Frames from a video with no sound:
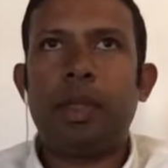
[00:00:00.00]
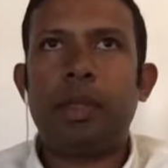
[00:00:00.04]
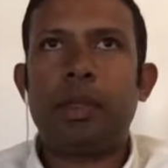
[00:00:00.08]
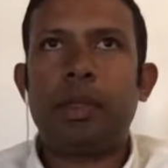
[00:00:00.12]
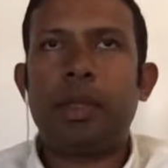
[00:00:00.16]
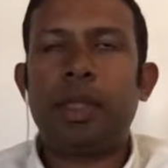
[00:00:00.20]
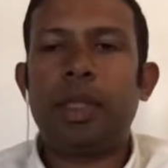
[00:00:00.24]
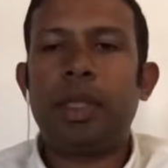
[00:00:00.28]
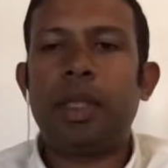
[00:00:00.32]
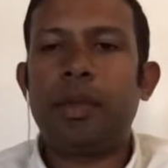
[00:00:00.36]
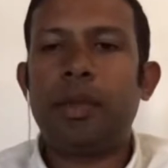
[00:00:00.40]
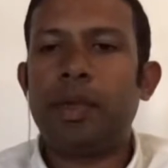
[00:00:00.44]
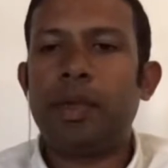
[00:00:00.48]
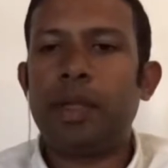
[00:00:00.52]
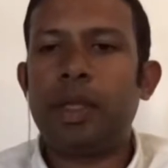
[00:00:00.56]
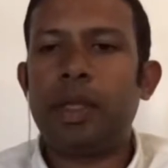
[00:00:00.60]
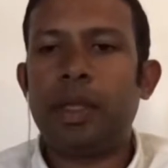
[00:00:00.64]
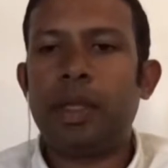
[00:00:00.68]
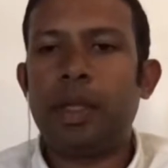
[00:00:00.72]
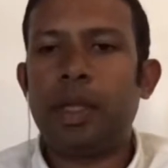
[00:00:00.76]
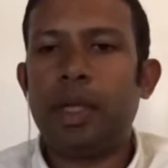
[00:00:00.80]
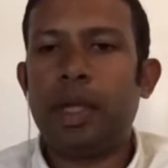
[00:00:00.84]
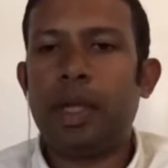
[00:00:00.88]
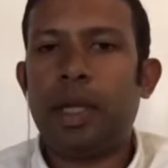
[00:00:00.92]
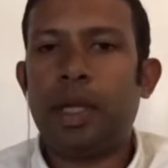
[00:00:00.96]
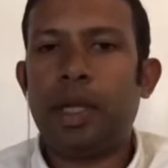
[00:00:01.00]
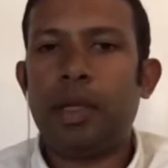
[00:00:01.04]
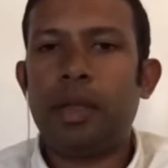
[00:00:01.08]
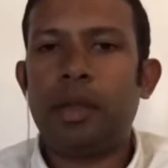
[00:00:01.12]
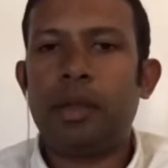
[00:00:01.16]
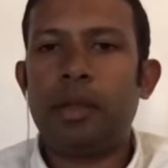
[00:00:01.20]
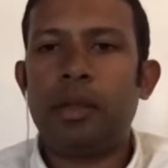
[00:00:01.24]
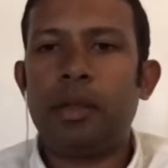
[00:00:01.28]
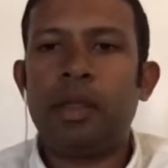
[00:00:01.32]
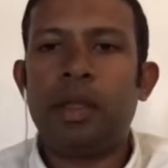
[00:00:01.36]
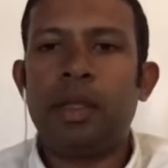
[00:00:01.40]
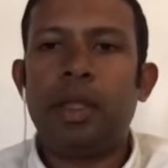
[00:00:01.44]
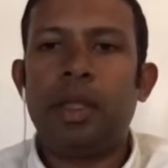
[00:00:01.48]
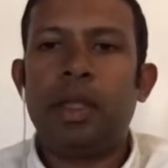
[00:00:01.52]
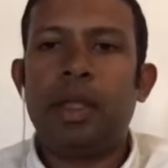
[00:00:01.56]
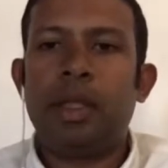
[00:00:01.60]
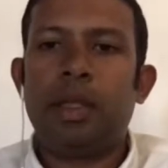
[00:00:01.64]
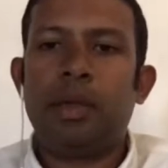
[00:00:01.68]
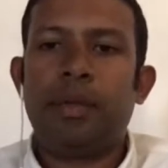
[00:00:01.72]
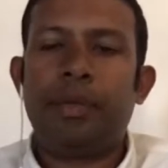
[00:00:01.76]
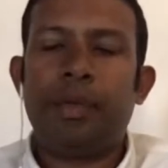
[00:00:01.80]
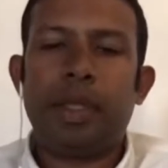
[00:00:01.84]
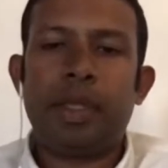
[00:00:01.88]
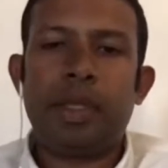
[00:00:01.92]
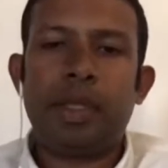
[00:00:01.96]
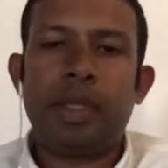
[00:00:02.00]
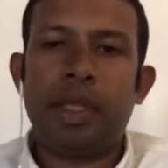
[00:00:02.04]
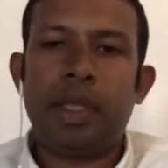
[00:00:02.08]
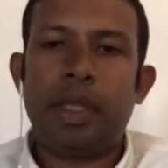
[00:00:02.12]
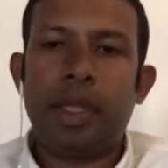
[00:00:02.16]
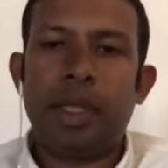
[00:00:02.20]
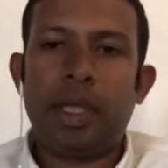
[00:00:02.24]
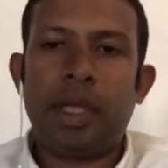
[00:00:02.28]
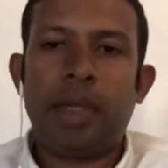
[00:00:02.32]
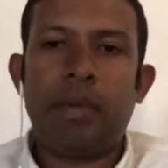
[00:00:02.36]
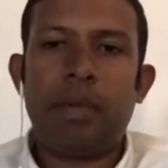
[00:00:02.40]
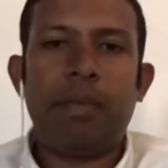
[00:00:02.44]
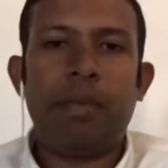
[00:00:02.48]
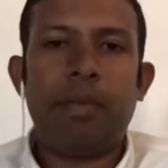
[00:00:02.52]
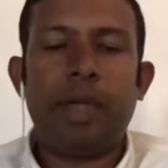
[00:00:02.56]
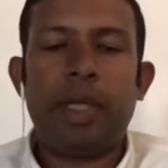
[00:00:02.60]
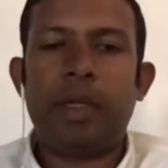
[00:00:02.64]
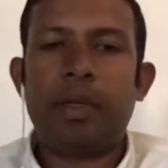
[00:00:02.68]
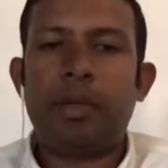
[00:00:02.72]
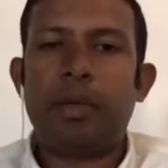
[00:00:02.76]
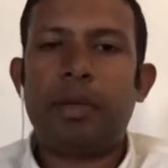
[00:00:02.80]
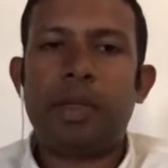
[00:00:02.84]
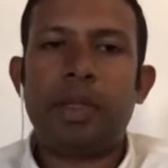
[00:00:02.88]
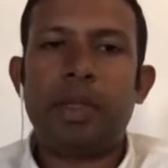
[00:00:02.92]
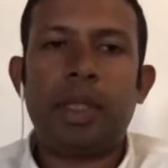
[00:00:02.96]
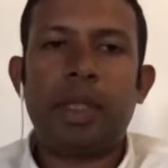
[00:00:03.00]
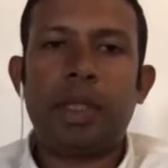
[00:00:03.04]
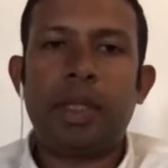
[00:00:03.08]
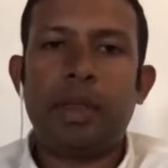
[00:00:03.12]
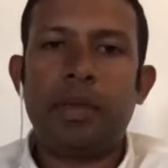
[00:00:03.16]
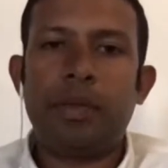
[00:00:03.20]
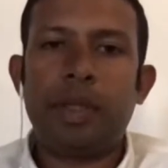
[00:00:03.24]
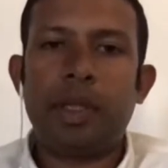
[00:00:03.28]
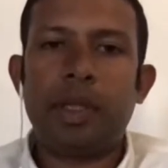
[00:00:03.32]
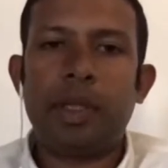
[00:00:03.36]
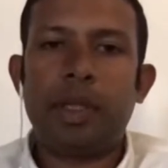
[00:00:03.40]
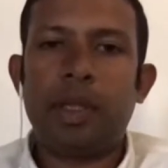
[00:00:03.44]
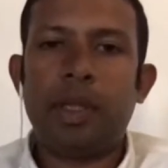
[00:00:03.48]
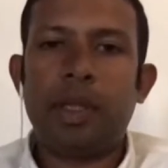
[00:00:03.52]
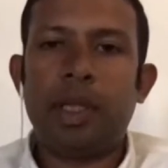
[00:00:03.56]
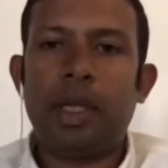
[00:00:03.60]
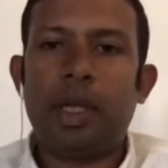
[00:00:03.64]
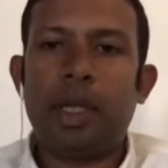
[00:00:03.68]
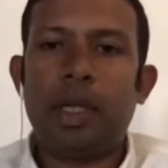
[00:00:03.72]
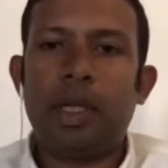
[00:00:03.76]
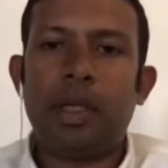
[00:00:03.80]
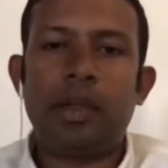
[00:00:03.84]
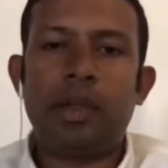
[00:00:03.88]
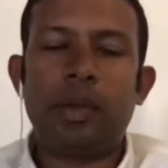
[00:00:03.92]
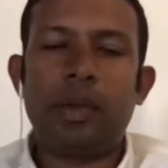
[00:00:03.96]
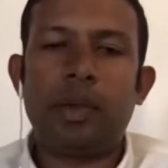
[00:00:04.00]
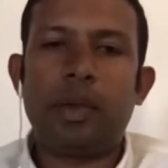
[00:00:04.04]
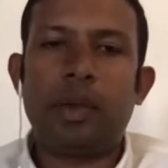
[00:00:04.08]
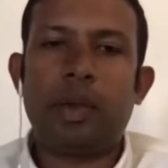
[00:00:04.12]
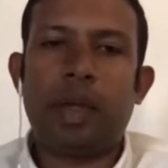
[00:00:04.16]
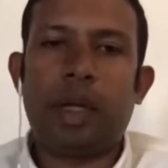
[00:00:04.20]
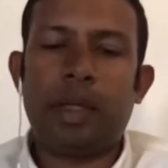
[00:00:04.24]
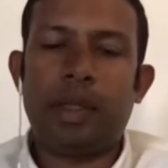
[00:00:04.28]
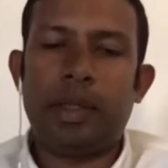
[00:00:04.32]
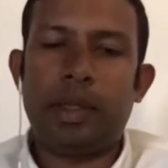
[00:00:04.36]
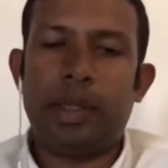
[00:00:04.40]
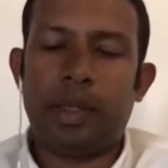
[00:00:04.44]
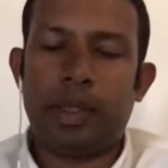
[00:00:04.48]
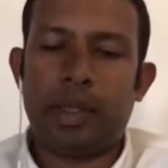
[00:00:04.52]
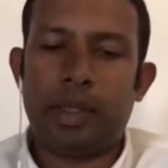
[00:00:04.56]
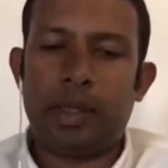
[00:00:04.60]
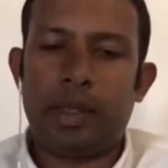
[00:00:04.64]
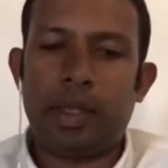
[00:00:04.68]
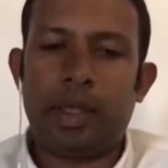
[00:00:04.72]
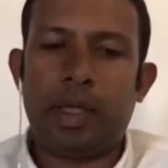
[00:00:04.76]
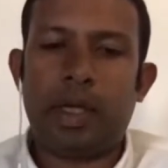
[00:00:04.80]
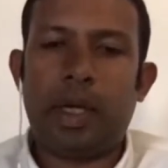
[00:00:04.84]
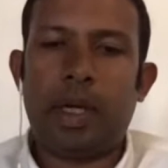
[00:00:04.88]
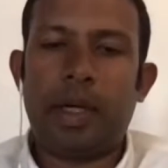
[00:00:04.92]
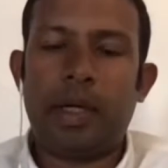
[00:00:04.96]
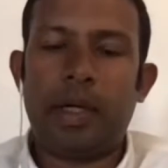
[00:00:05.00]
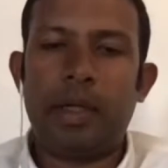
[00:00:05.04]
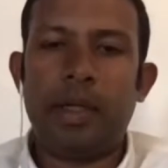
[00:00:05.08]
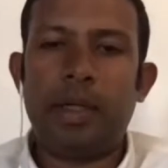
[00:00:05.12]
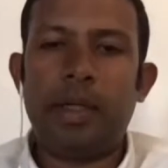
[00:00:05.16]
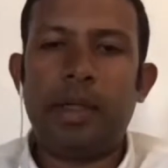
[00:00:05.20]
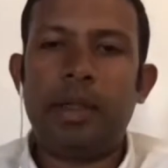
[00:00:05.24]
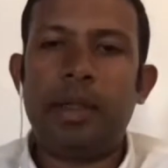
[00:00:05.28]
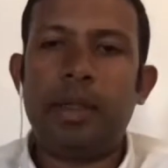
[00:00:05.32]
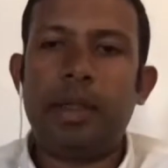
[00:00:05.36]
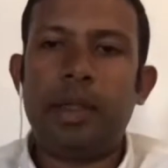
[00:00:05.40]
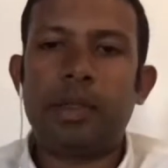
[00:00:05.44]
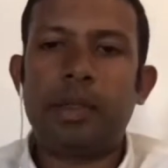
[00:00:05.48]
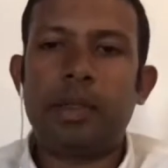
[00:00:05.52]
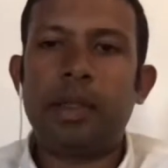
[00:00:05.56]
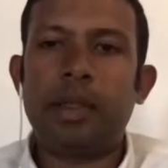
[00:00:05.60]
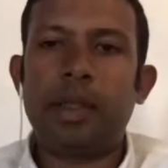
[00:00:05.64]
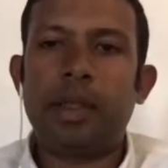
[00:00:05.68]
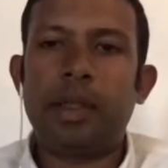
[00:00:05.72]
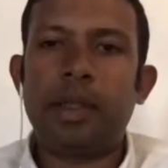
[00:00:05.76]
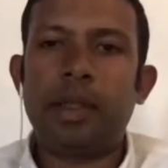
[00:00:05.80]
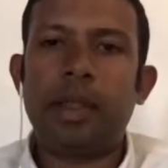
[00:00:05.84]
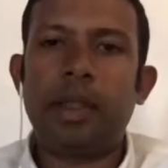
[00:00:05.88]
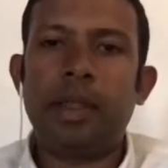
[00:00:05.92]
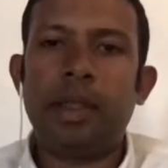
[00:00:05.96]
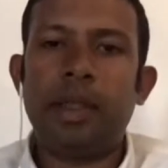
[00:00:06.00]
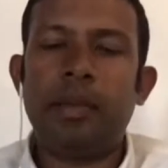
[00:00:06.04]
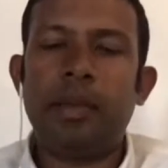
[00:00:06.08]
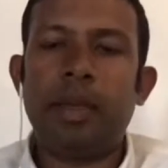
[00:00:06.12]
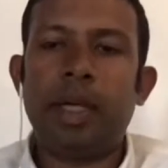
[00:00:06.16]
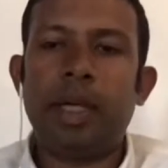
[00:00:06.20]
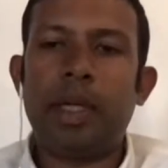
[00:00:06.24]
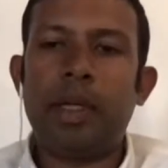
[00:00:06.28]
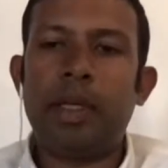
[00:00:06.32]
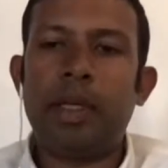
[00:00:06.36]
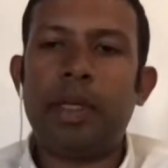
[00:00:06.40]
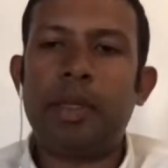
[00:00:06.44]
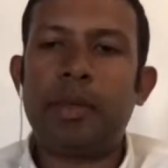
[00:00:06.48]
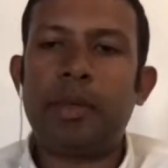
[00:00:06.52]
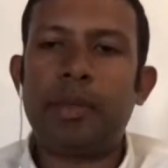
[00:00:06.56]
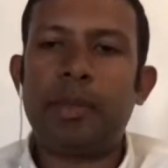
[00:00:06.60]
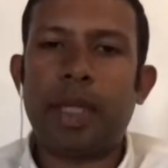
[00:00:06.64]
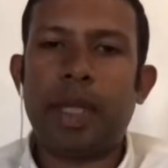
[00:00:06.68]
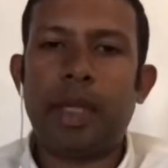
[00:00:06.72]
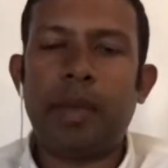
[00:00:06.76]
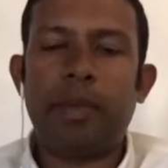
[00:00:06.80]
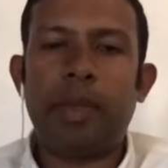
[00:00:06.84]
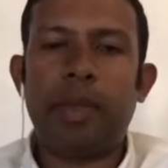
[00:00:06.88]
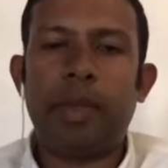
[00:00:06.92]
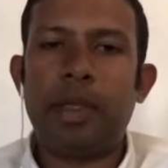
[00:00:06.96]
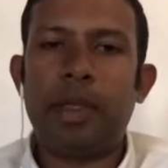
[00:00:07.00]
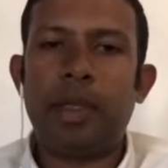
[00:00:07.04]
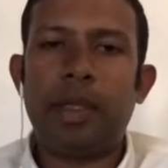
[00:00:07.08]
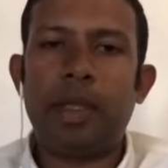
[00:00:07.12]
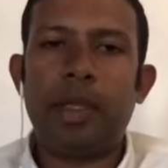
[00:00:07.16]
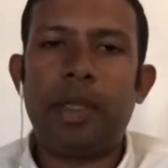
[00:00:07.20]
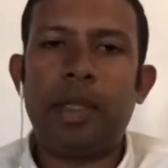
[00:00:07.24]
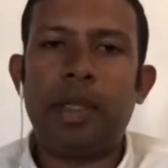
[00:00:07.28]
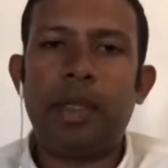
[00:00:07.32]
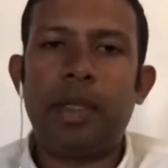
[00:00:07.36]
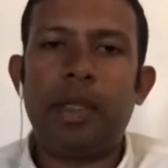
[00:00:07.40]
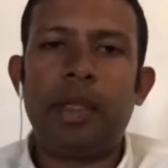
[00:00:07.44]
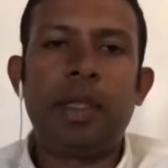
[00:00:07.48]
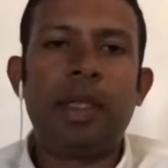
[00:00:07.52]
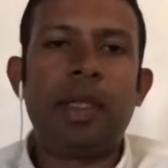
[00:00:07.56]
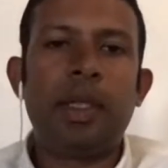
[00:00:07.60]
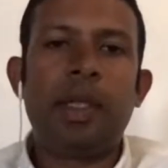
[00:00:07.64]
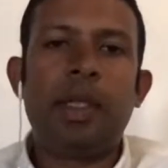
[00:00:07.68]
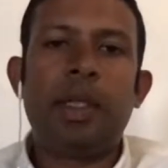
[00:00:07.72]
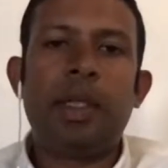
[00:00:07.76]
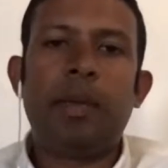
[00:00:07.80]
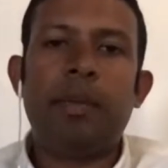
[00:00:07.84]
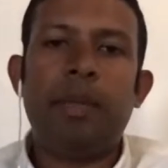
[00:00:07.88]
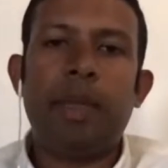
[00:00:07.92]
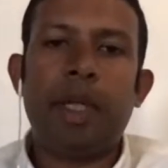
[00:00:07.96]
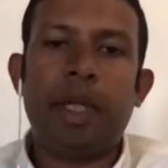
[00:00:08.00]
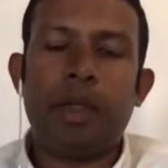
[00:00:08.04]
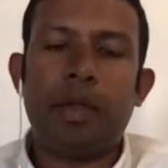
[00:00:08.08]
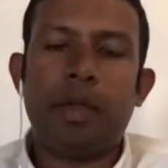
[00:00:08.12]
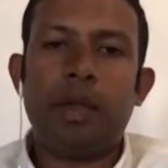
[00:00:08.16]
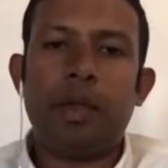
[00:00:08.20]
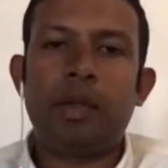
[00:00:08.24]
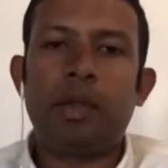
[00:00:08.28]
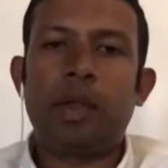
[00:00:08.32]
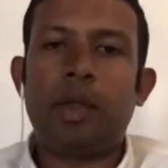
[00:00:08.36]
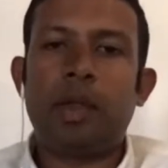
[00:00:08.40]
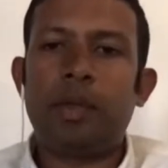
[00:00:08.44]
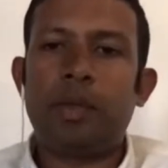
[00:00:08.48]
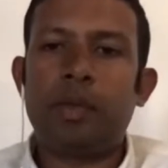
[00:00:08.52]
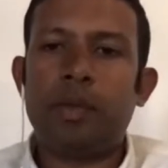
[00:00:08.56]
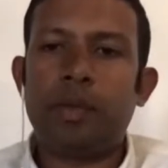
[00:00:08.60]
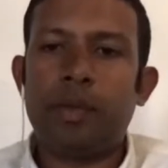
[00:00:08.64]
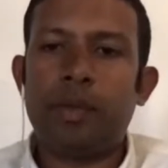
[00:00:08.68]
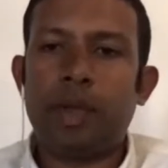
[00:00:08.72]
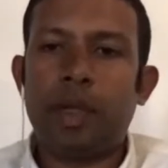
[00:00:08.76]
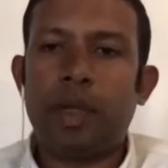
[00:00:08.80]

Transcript: significantly higher. Fixed income rates were significantly higher. So the current surge in demand is primarily because of